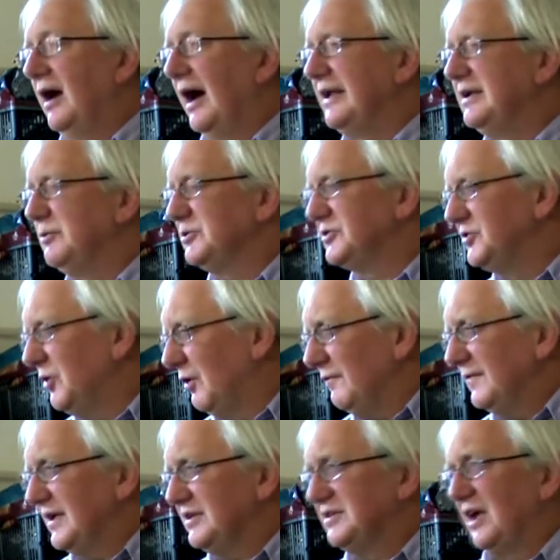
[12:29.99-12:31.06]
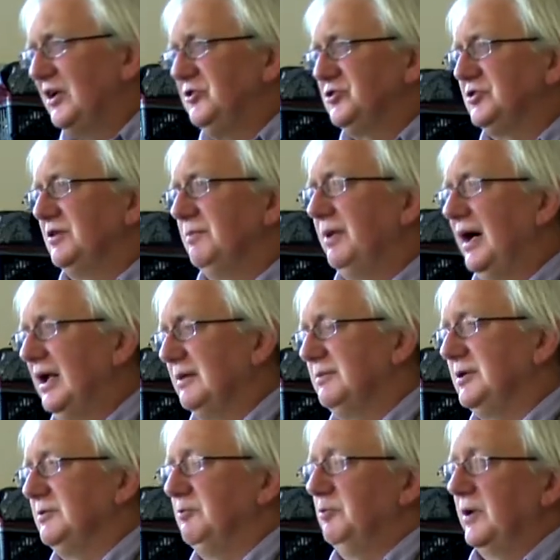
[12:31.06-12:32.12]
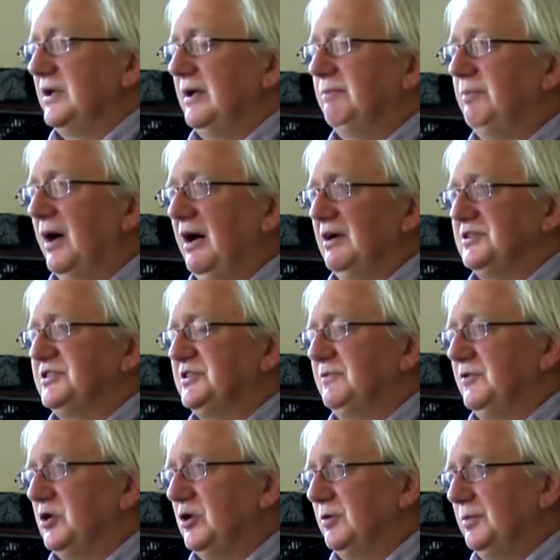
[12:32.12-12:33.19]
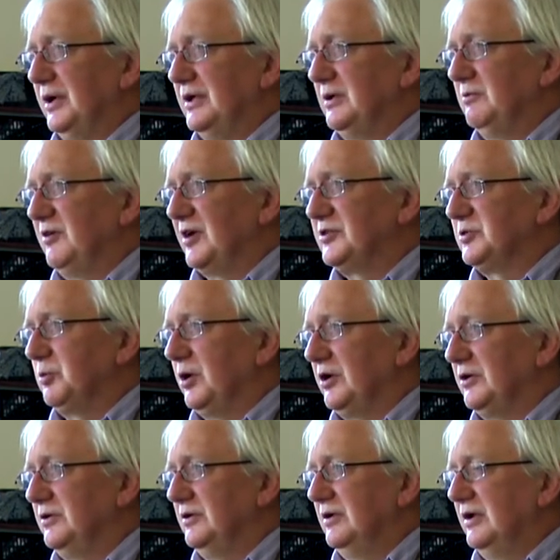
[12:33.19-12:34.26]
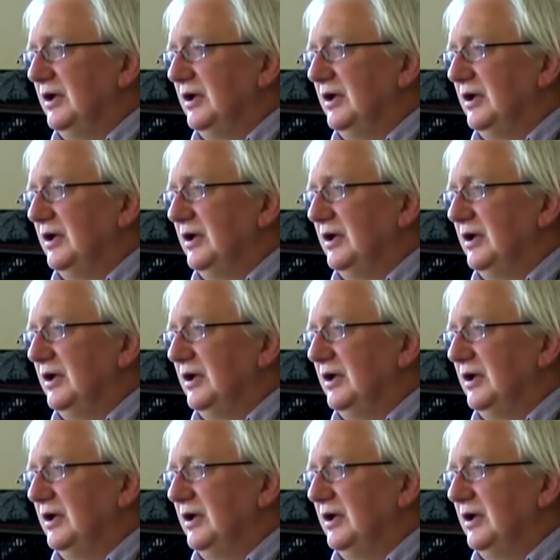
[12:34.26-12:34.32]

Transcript: And it was not the intention of Parliament, when they passed the European arrest warrant,